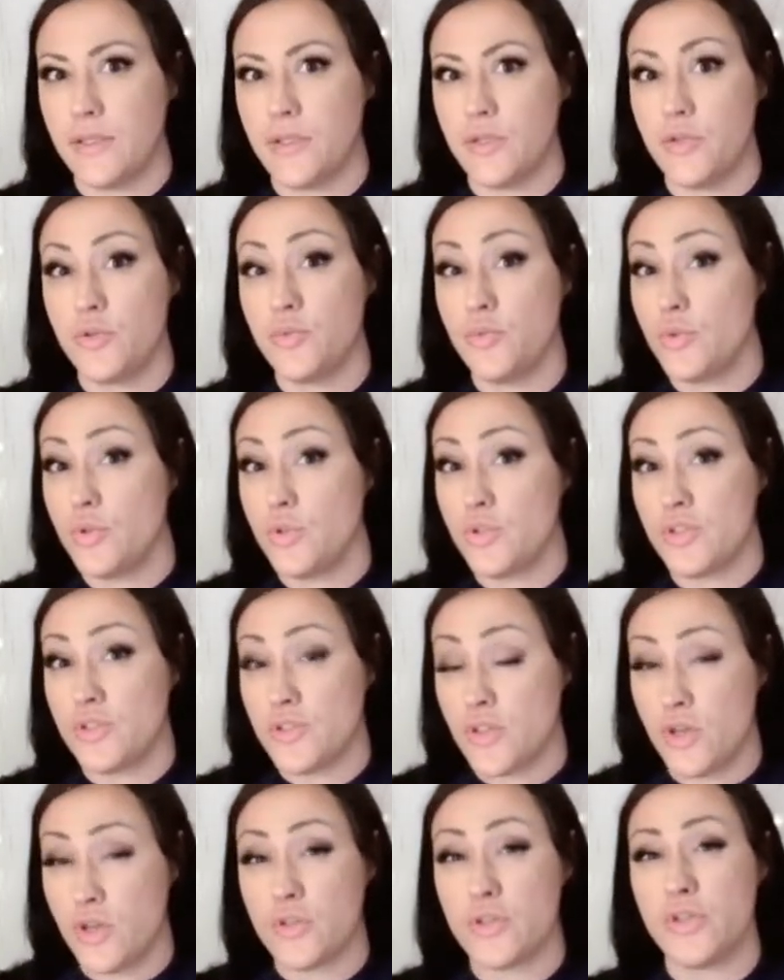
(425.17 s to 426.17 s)
you
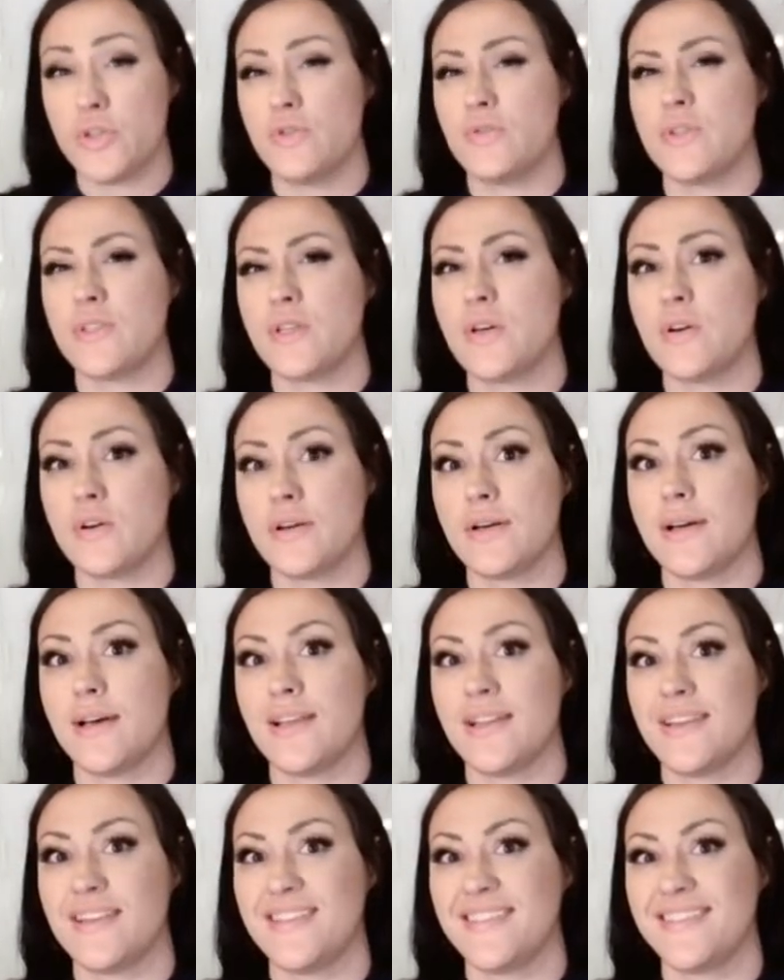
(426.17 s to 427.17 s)
start to use a darker
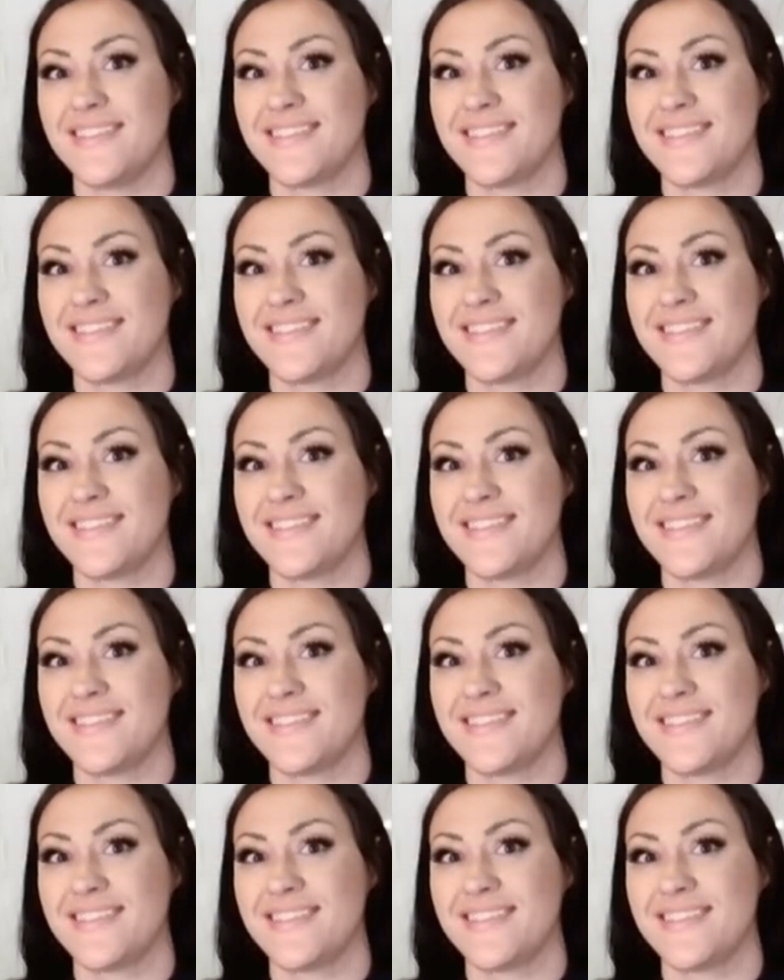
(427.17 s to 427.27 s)
colour,